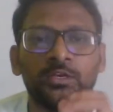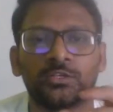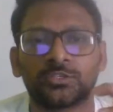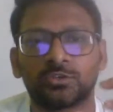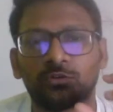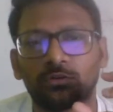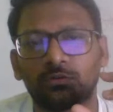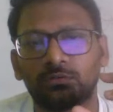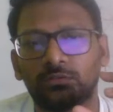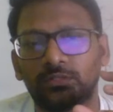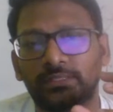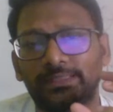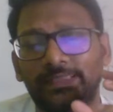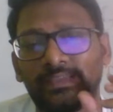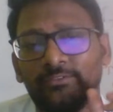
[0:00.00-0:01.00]
So
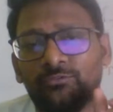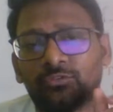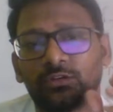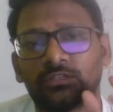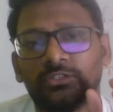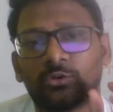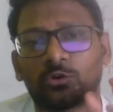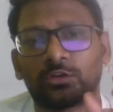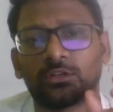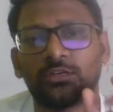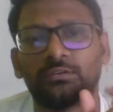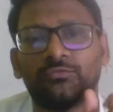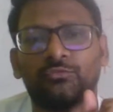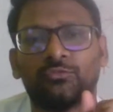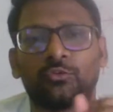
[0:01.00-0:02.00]

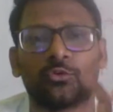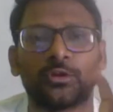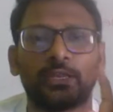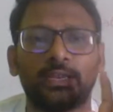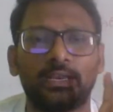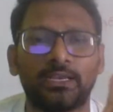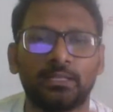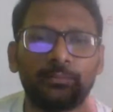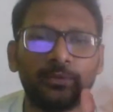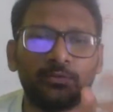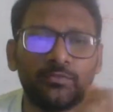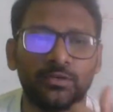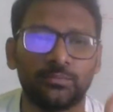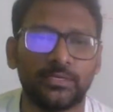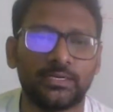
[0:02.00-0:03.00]
total 4 ATP
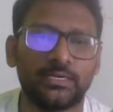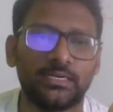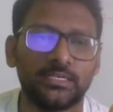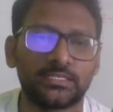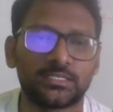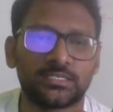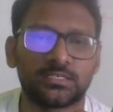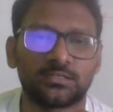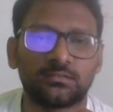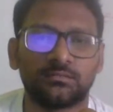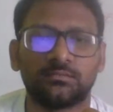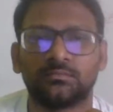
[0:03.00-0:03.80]
will be released